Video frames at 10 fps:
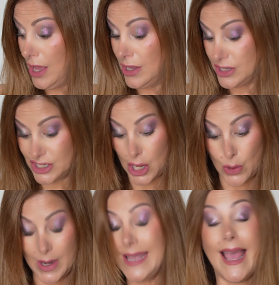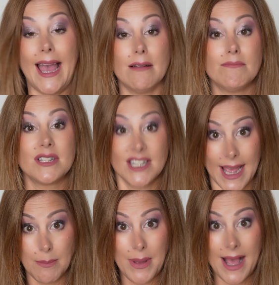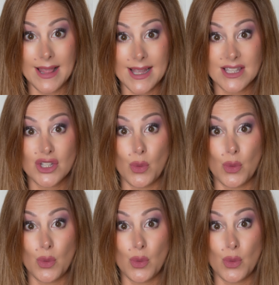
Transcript: So yeah, 10 palettes.